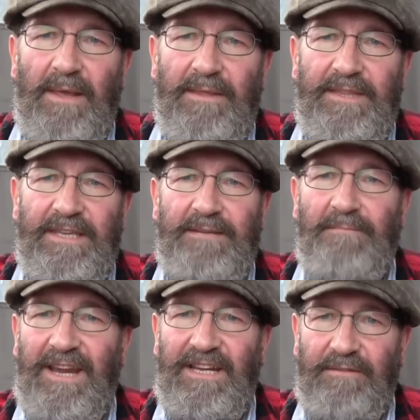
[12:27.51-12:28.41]
the
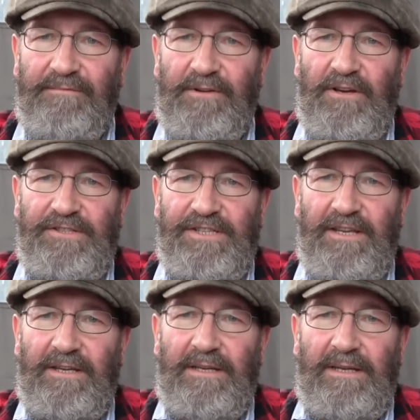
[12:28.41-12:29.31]
main inverter
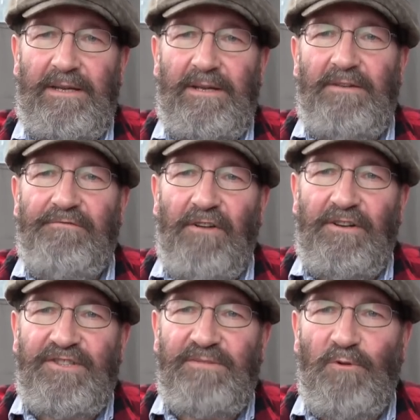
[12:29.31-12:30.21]
run
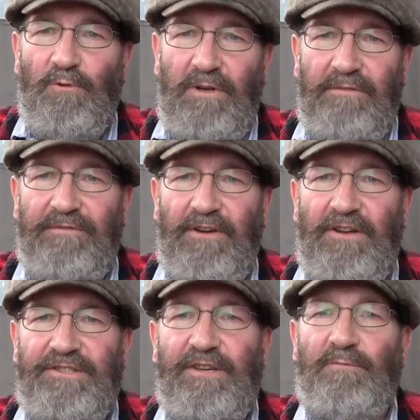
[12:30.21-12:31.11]
a small
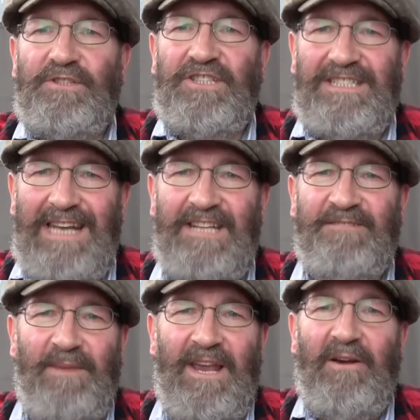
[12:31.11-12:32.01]
inverter which is less
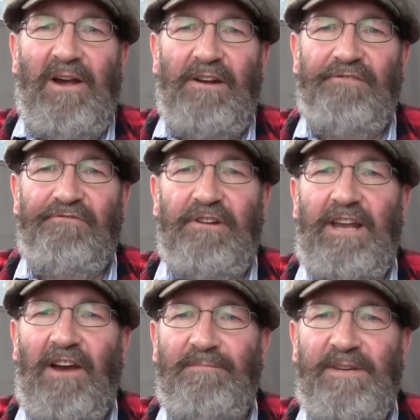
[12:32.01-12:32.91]
power hungry
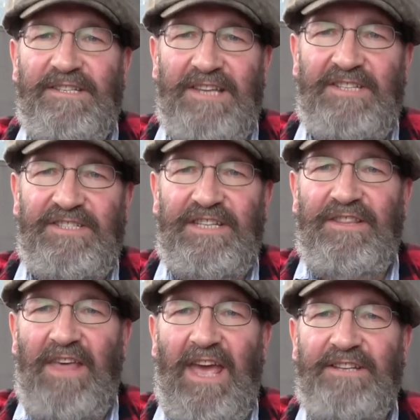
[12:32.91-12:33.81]
I've been testing
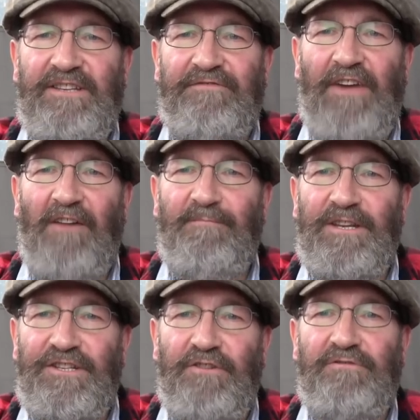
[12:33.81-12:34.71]
that in fact I've
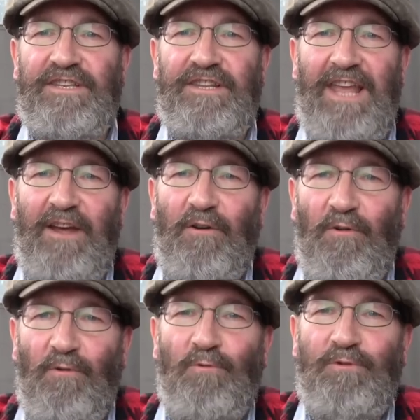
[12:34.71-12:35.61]
been using that
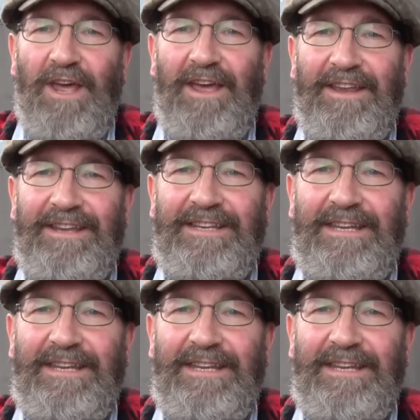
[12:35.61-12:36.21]
all day